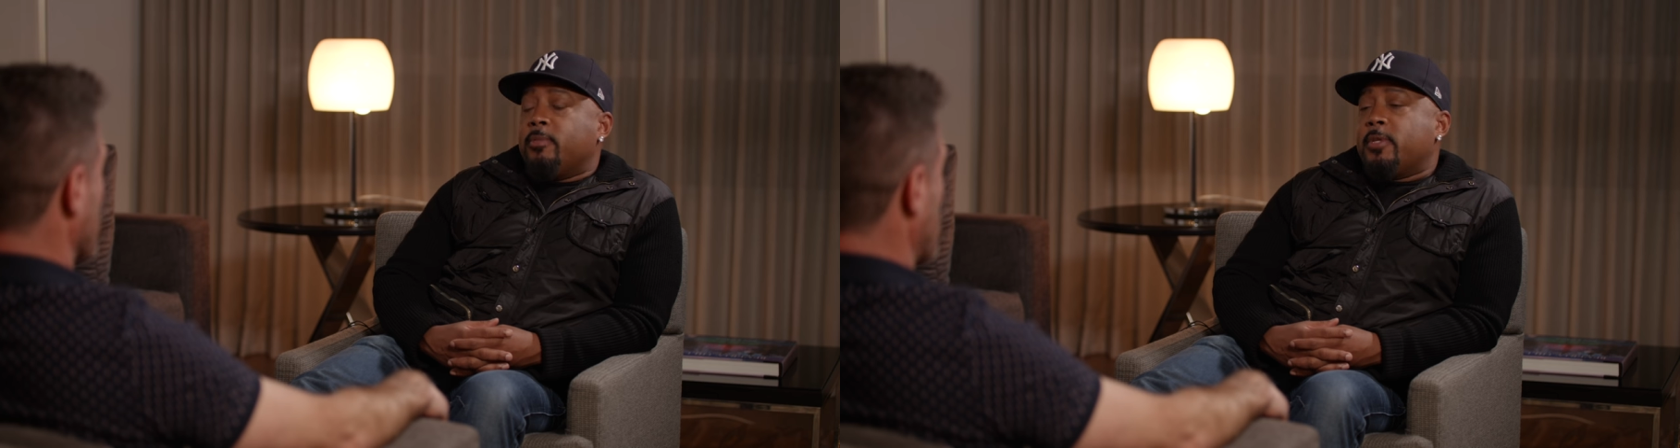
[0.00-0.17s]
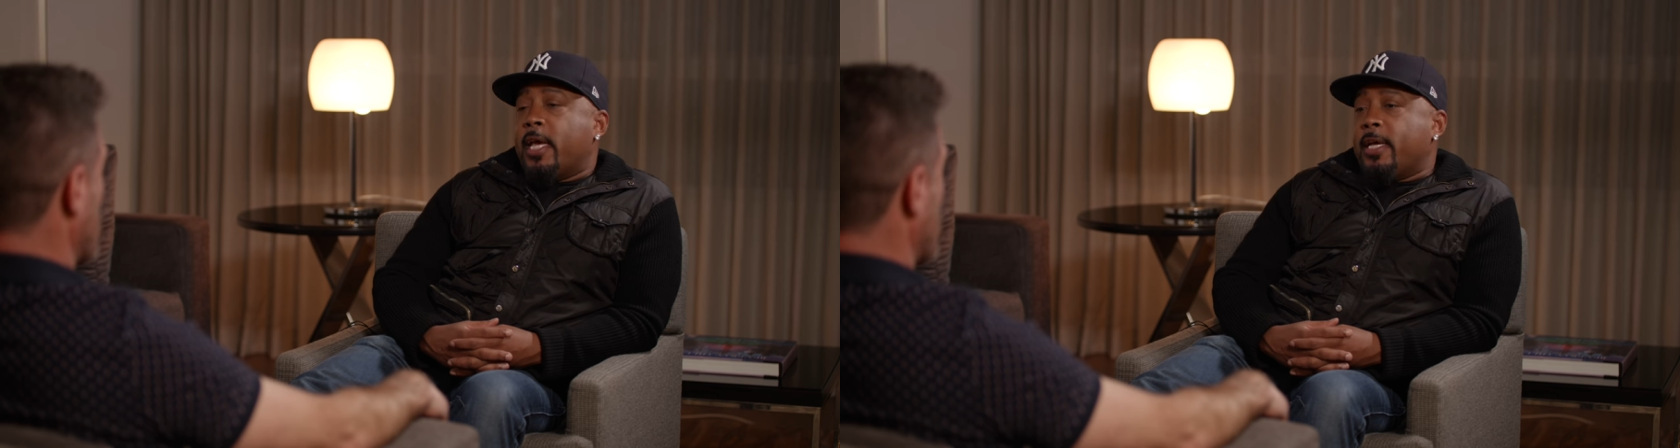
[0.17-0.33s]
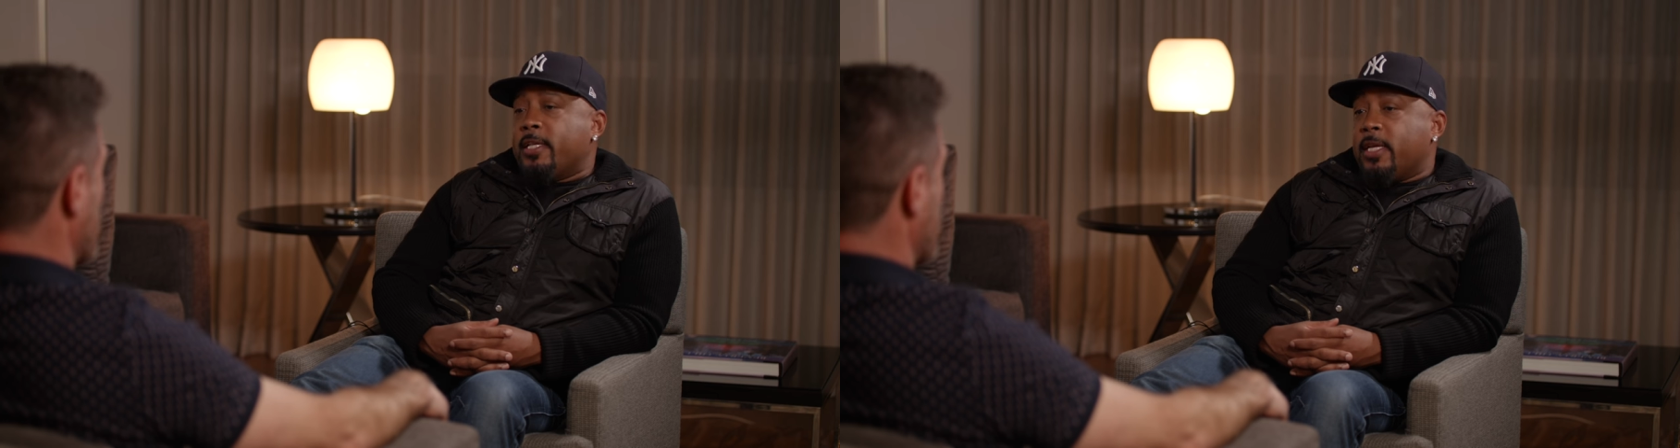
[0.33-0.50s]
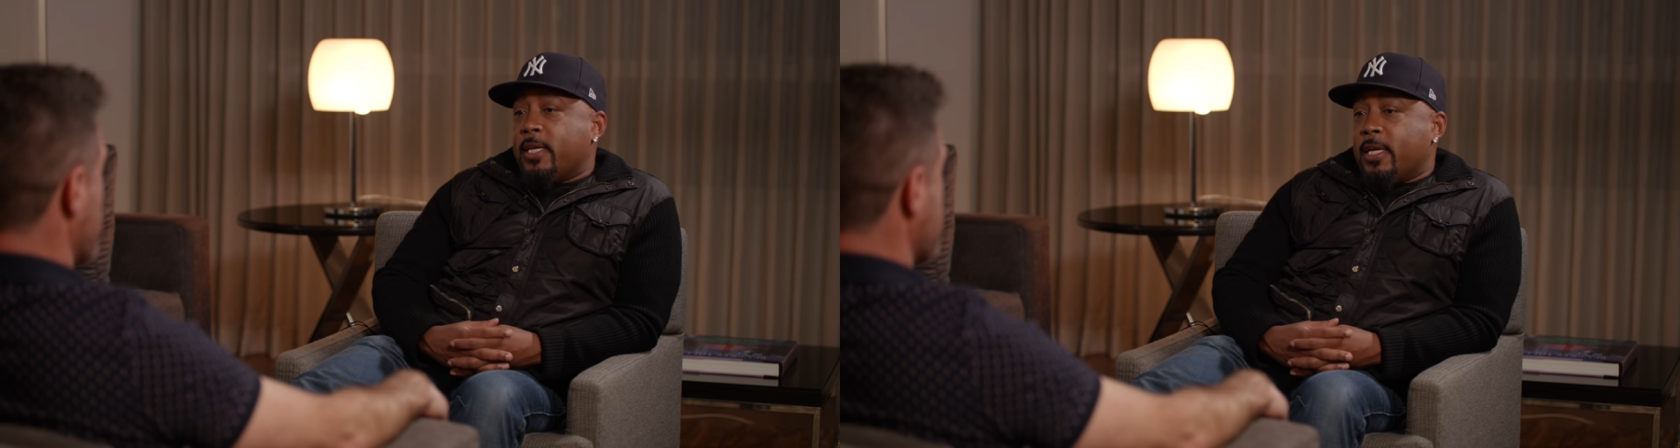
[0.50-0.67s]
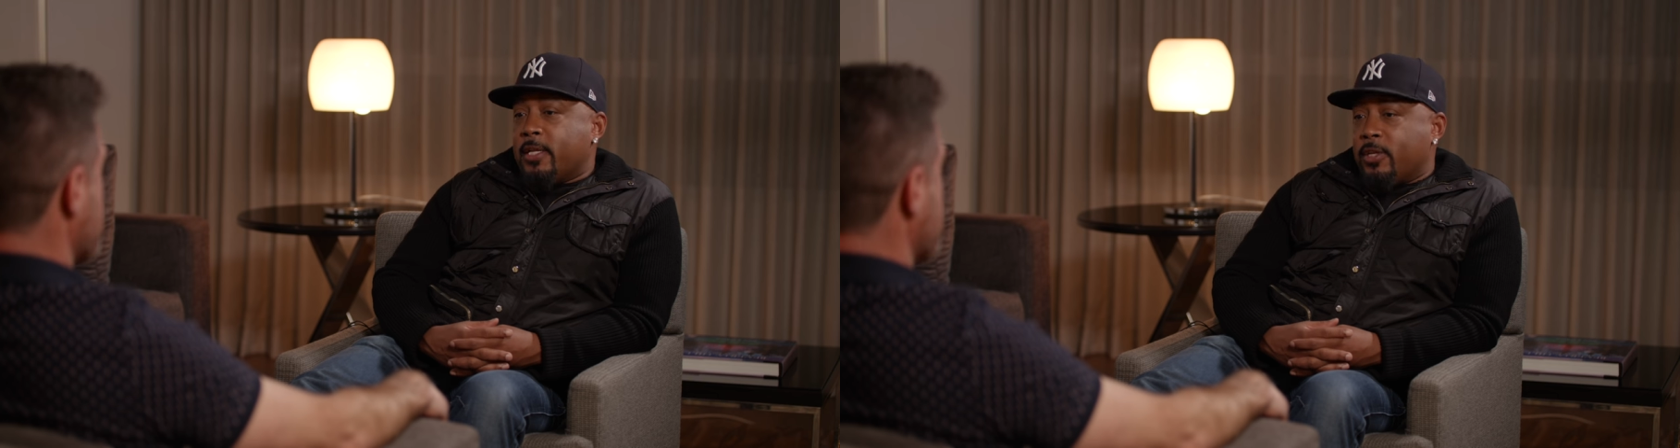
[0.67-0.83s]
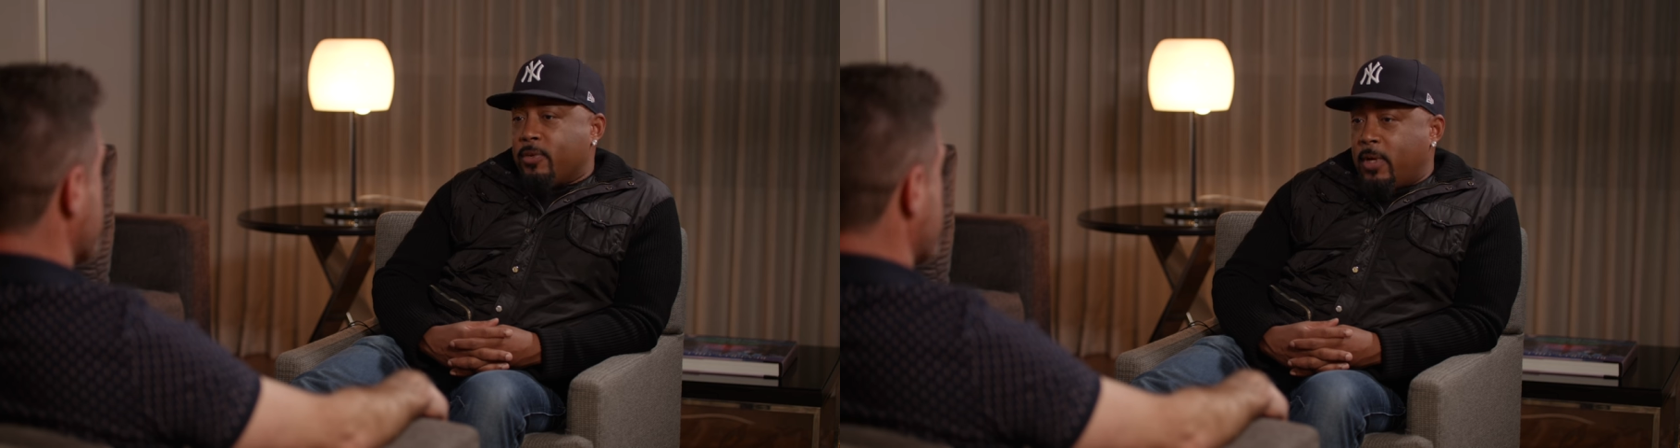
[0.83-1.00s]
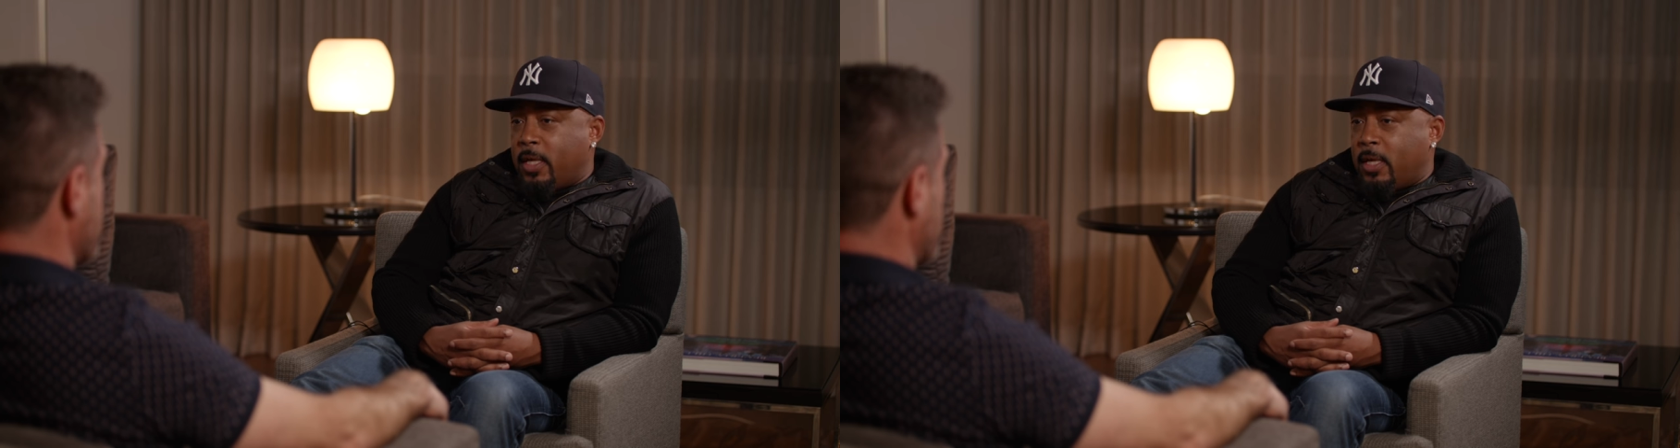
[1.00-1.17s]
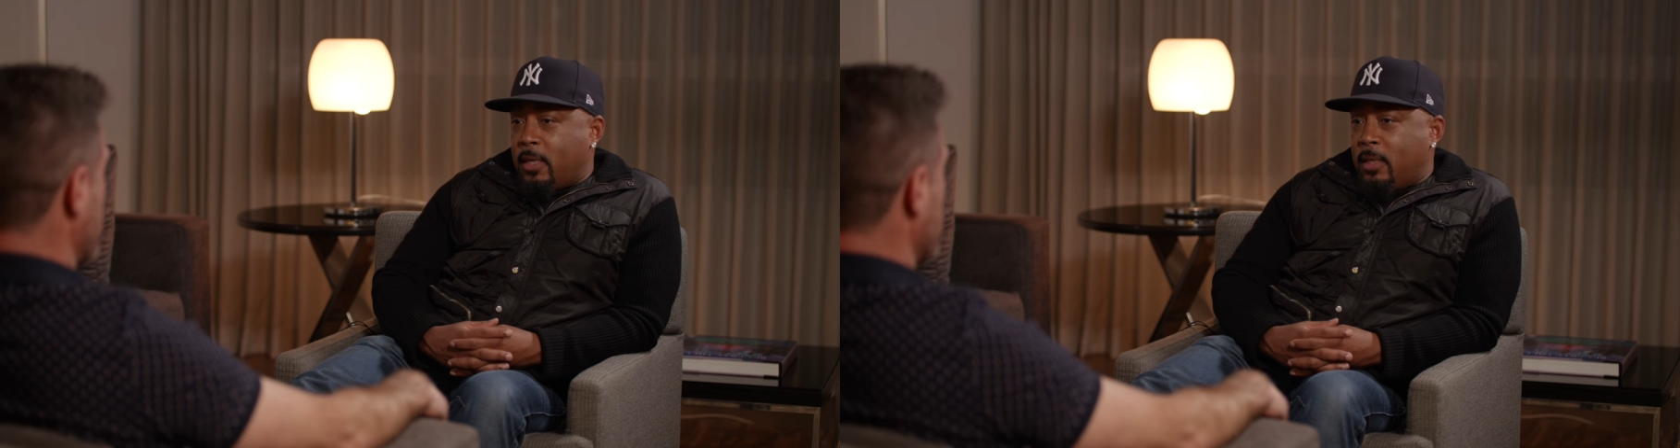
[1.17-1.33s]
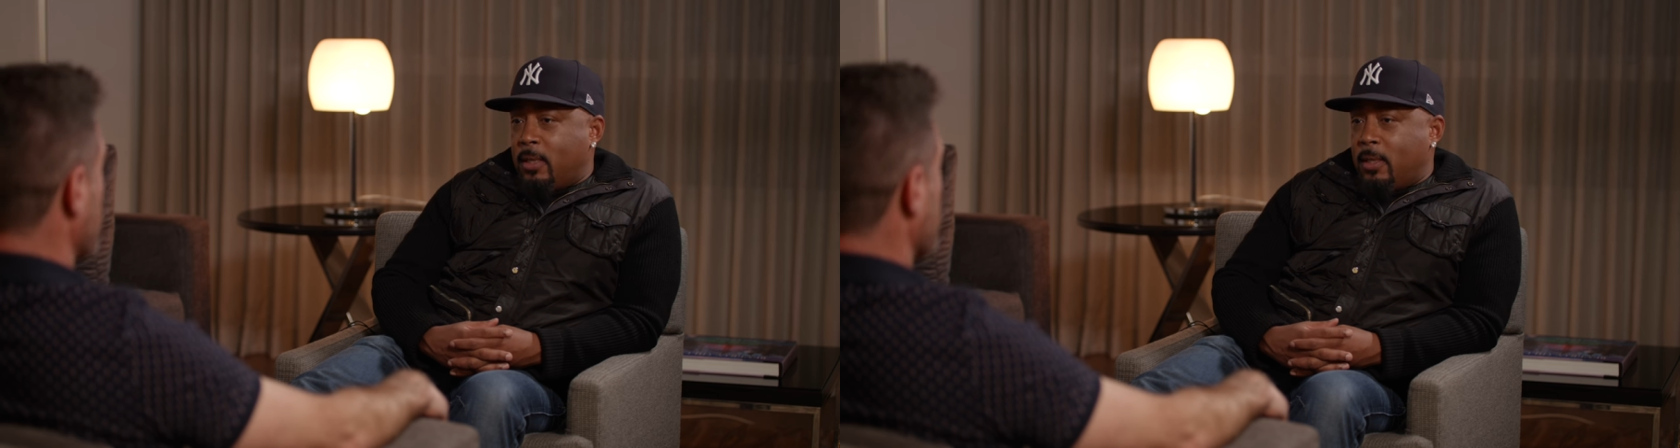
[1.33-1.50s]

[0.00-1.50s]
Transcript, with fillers: up to eighteen, nineteen, twenty,